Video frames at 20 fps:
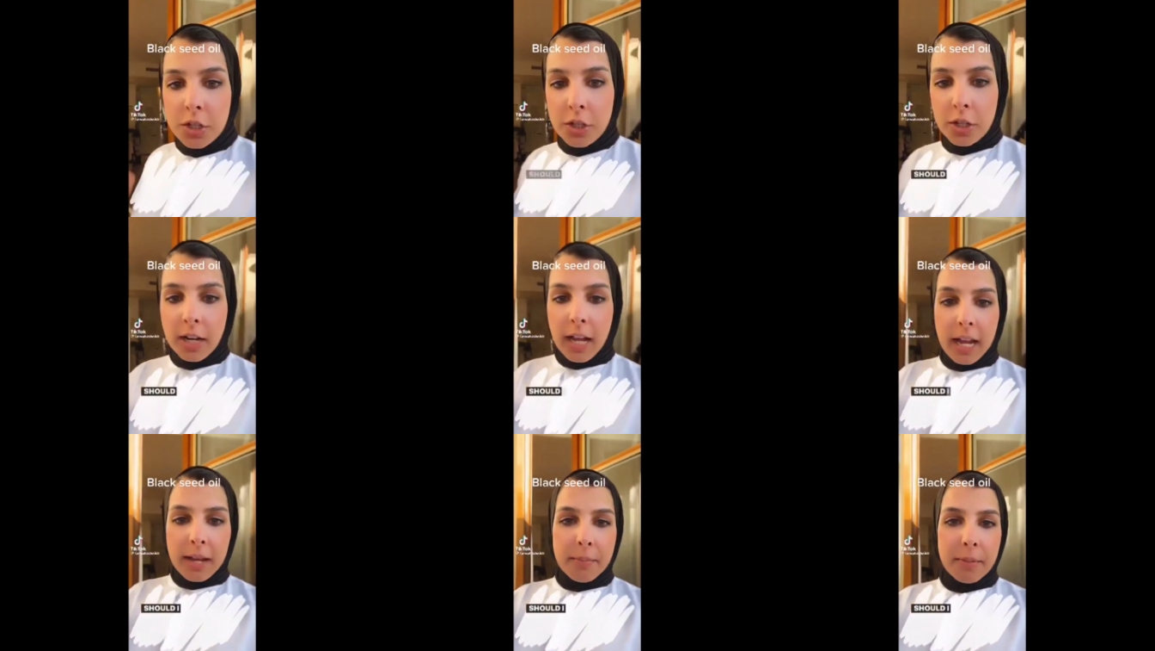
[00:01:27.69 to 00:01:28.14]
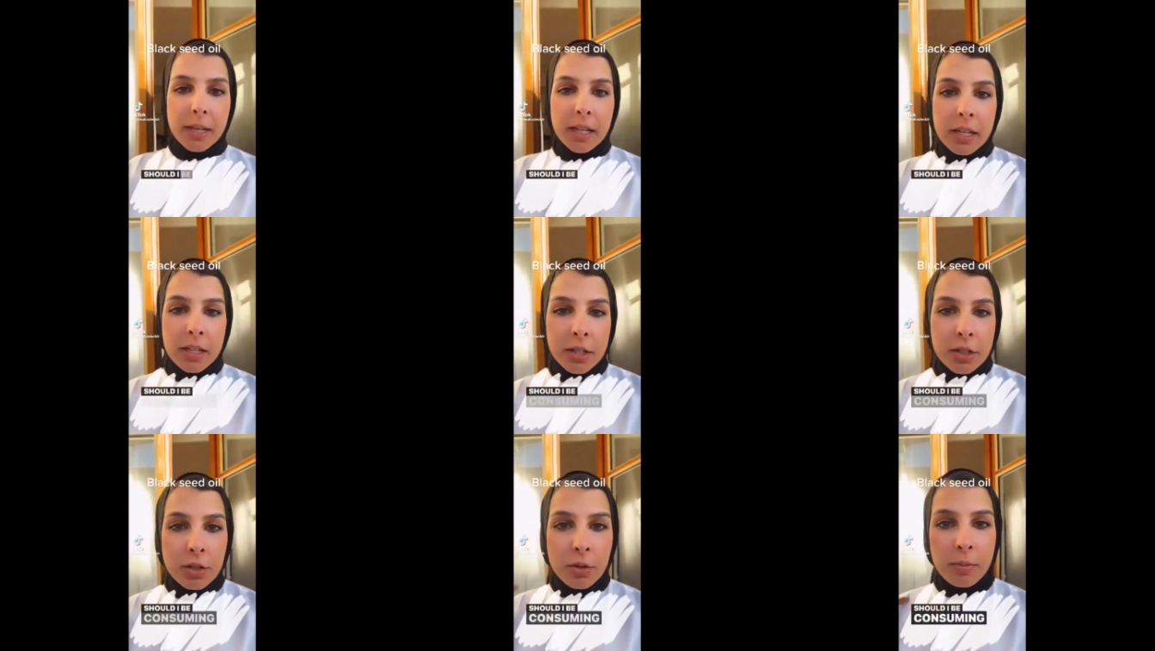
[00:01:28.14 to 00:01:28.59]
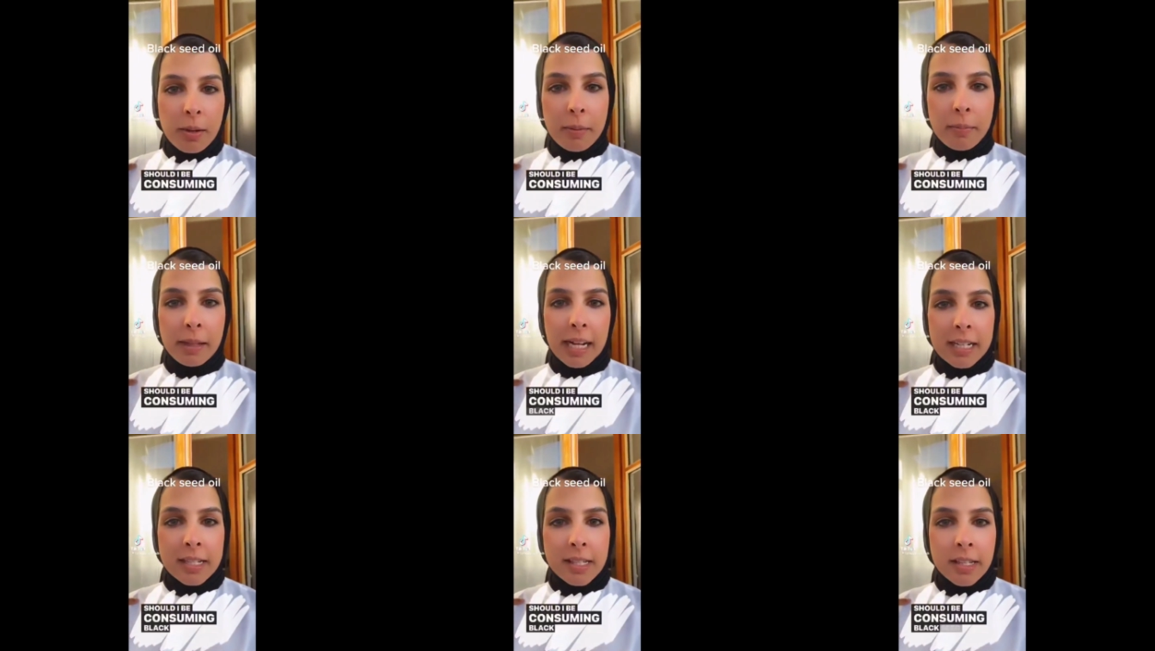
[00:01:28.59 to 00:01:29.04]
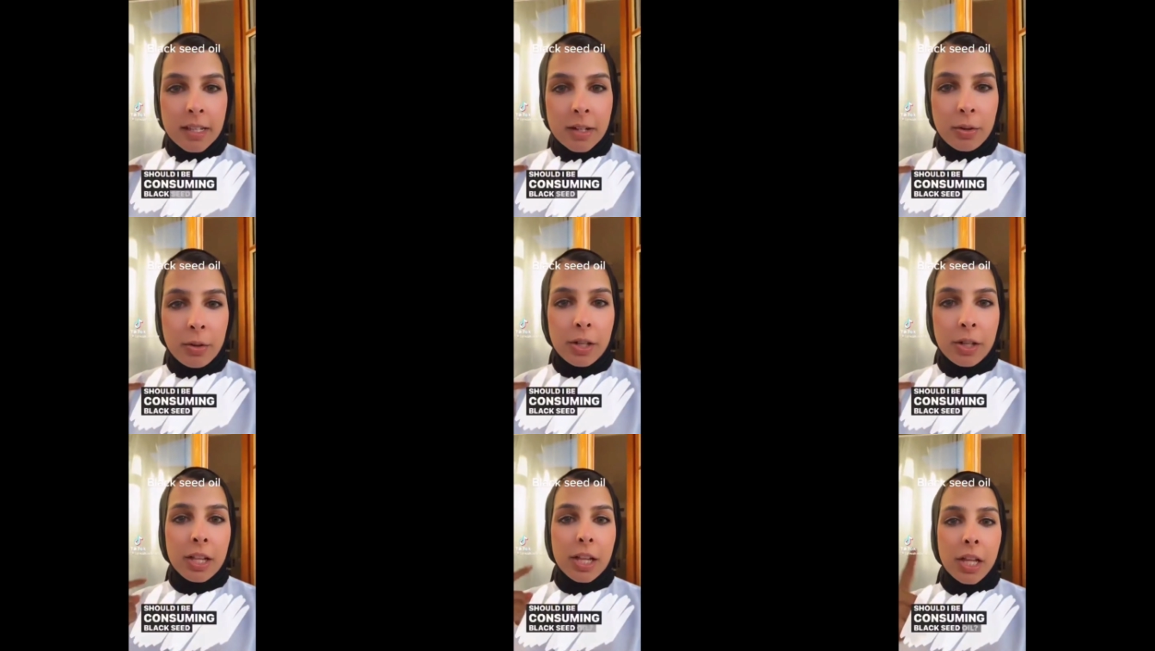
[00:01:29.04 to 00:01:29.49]
Should I be consuming black
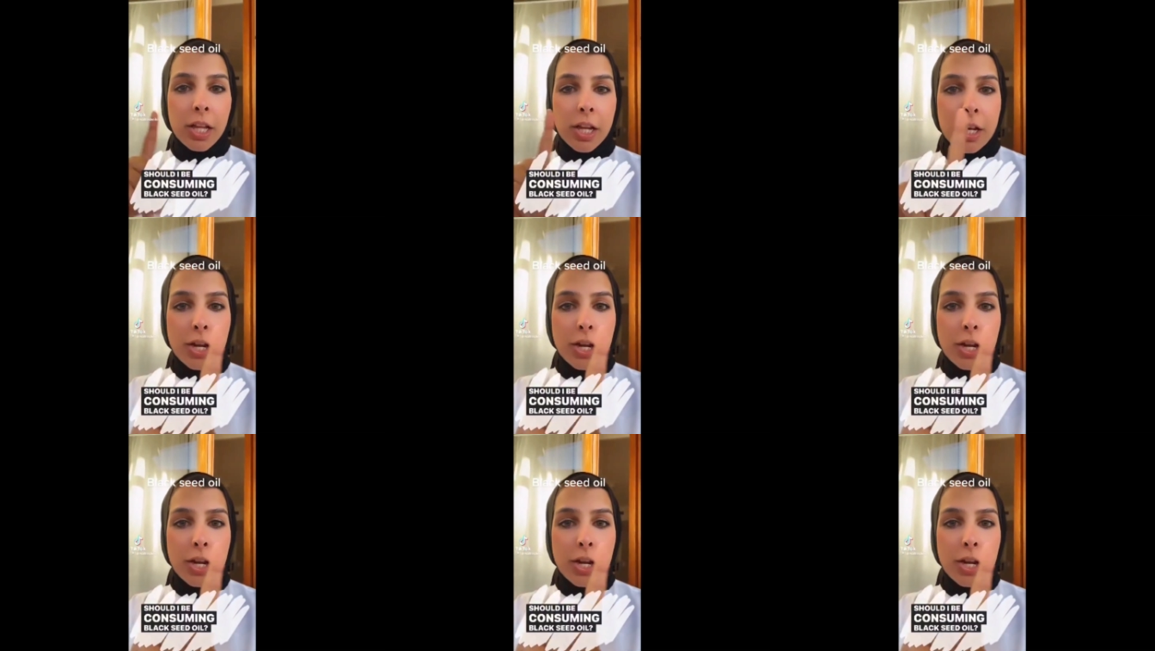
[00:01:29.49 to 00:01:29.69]
seed oil?